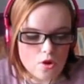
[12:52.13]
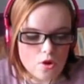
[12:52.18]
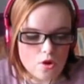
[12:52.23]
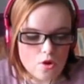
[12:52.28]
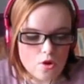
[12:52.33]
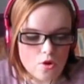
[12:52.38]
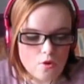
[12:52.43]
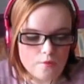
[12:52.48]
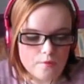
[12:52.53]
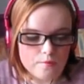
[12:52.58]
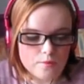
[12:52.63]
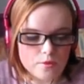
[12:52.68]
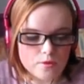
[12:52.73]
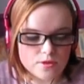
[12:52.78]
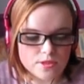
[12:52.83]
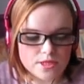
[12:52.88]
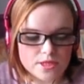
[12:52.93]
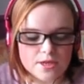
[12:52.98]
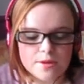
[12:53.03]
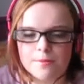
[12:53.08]
of
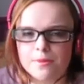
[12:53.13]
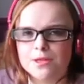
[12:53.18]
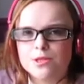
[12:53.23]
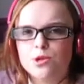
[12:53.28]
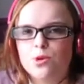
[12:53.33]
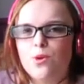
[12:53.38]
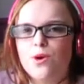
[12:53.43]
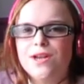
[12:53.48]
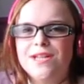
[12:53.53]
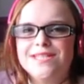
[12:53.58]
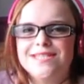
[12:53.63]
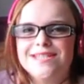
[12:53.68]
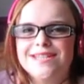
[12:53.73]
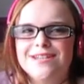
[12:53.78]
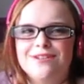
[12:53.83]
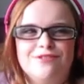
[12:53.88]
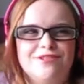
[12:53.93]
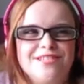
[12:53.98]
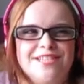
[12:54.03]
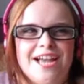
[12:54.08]
music, best quality,
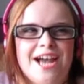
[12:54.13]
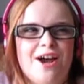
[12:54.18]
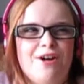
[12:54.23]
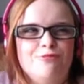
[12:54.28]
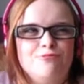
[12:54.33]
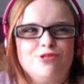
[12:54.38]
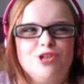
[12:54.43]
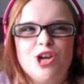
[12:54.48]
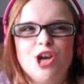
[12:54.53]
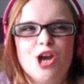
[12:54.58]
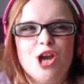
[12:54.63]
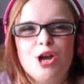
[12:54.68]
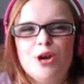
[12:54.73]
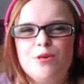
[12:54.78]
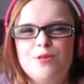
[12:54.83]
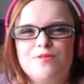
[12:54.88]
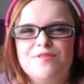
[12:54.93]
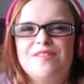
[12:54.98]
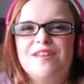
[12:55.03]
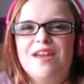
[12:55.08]
not sound,
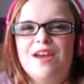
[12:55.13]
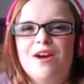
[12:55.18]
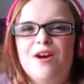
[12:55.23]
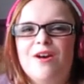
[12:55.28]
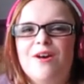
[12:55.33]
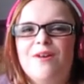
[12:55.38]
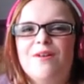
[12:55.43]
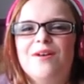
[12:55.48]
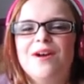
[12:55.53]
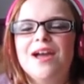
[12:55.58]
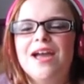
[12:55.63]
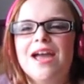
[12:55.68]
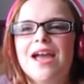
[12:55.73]
what the hell,